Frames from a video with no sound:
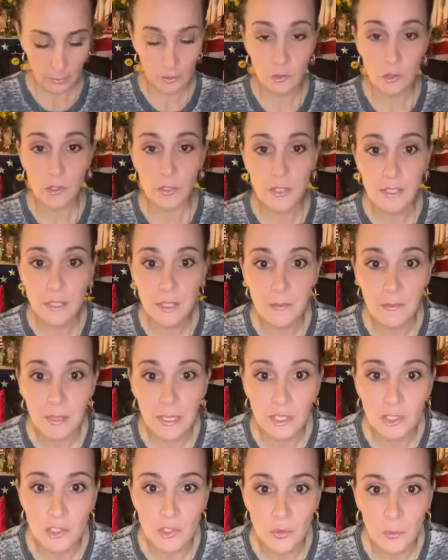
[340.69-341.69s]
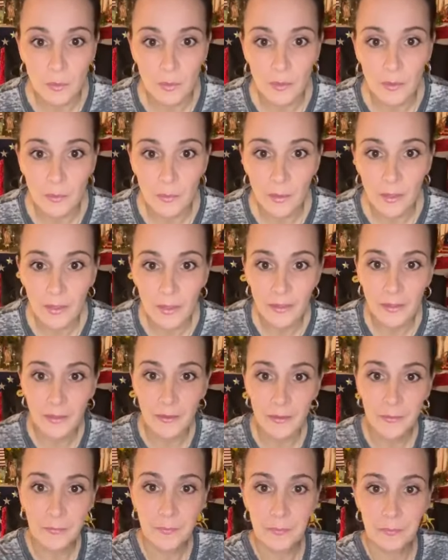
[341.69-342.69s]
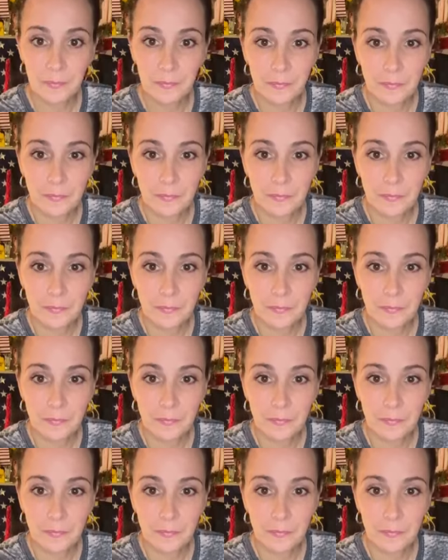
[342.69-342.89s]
just to make sure, okay?